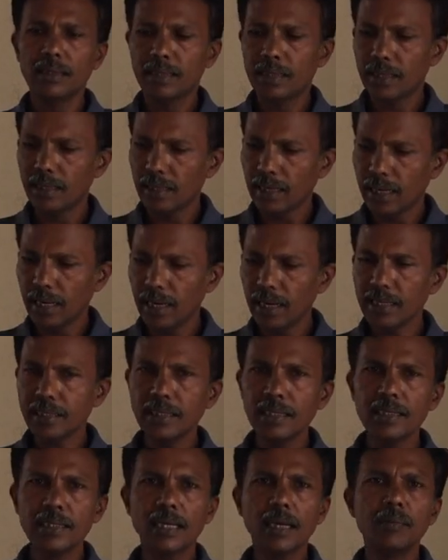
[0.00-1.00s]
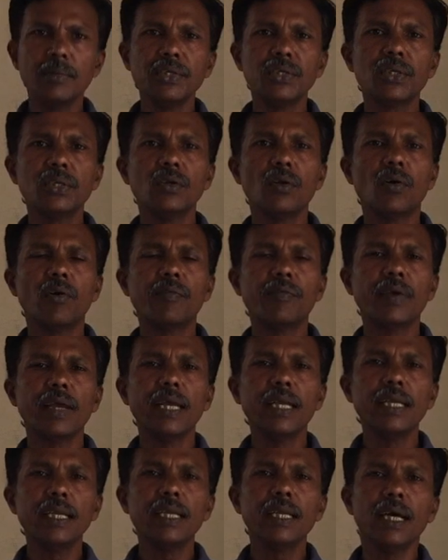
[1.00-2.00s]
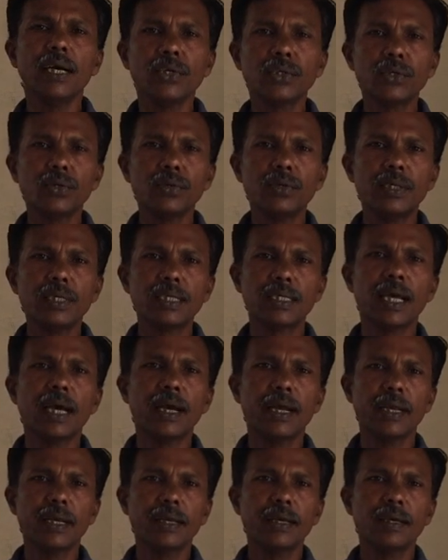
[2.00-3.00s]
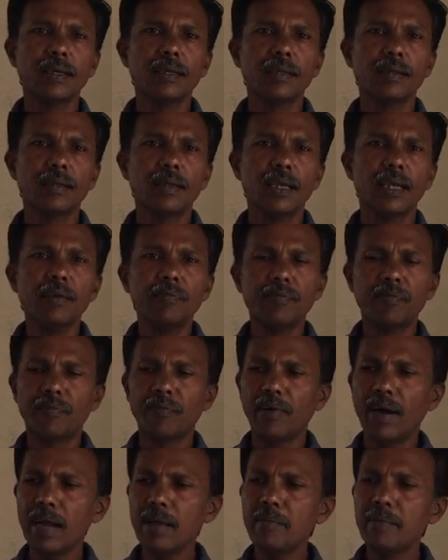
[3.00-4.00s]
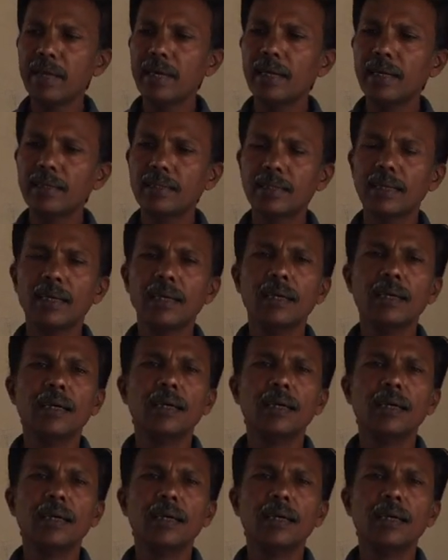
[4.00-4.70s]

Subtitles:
the Election Commission of India should decide if 5 minutes